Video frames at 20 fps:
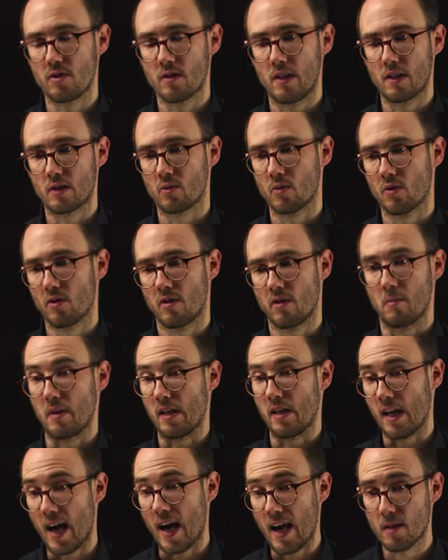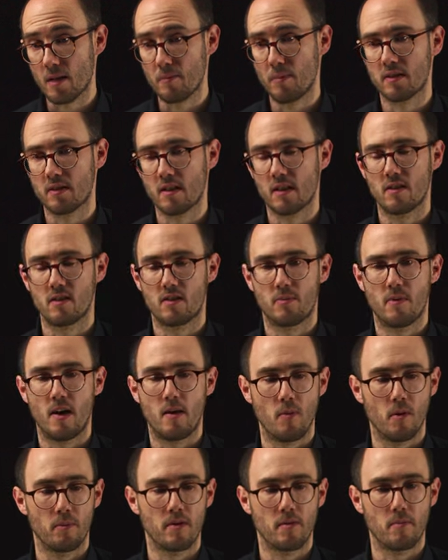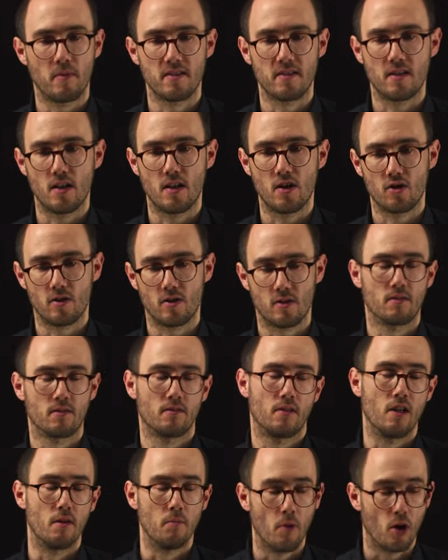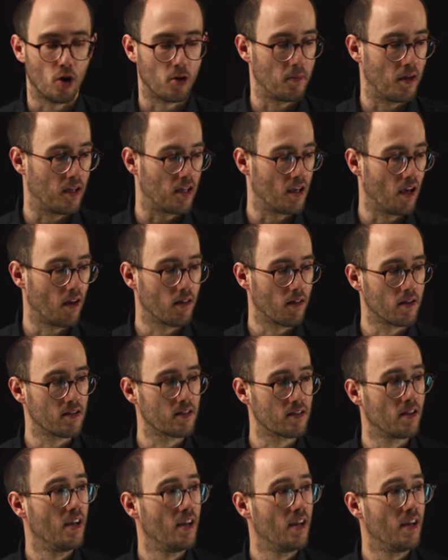algorithm like particle swarm optimization, among many others,